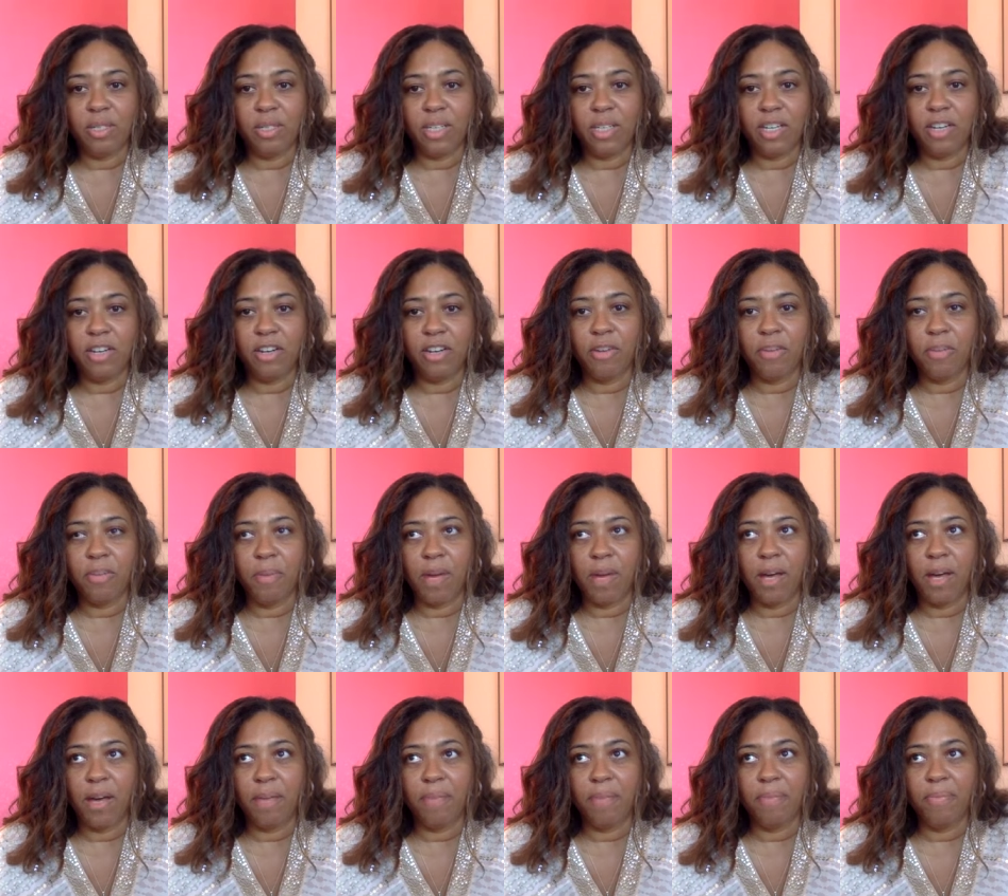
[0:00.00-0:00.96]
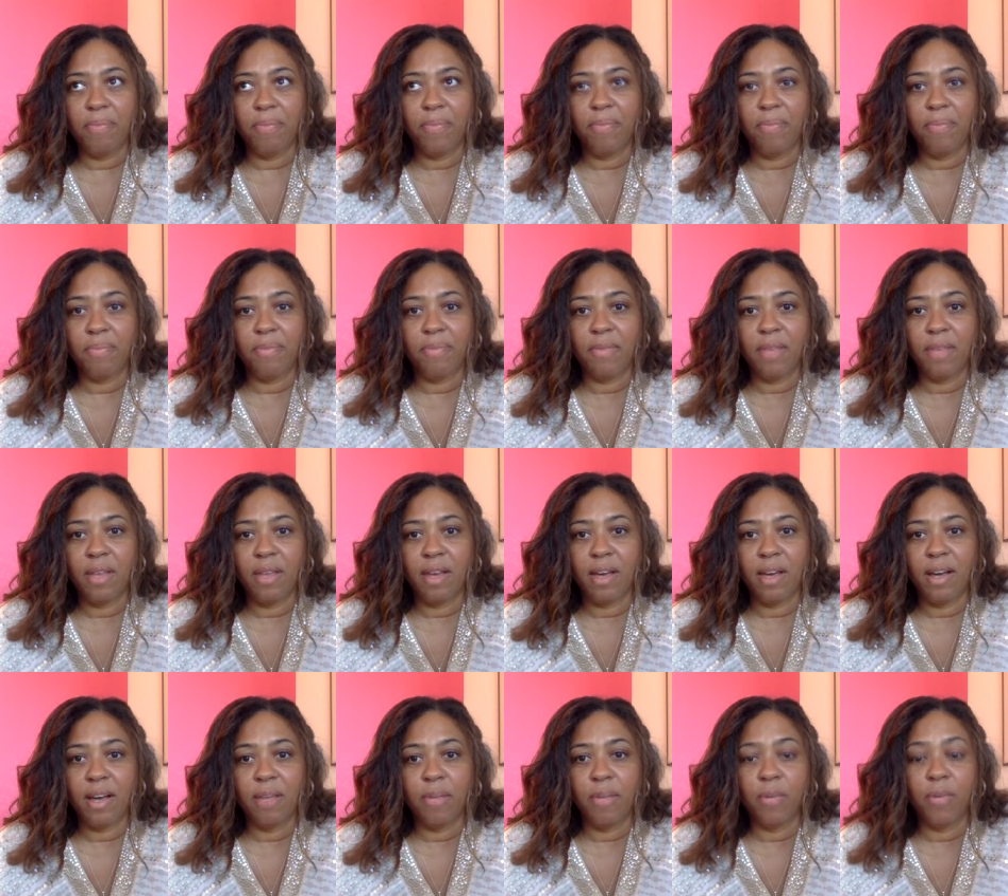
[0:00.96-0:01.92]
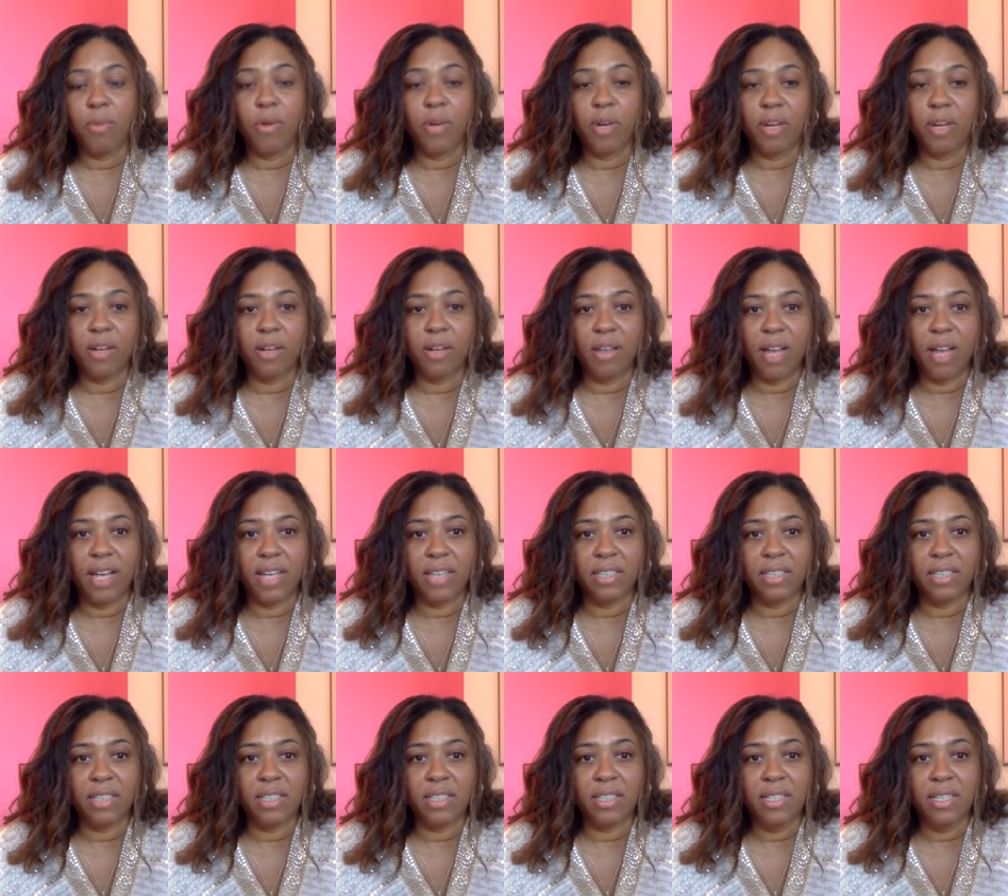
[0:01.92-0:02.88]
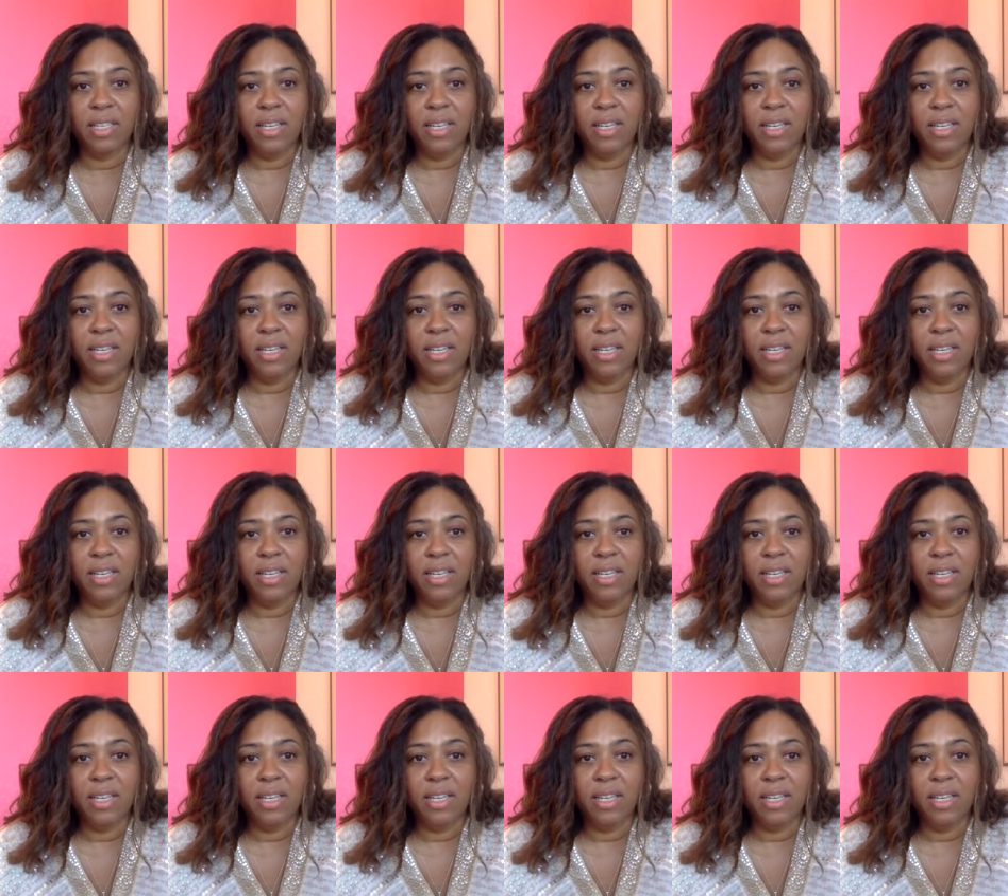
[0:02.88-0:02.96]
get her mom uh, memorialized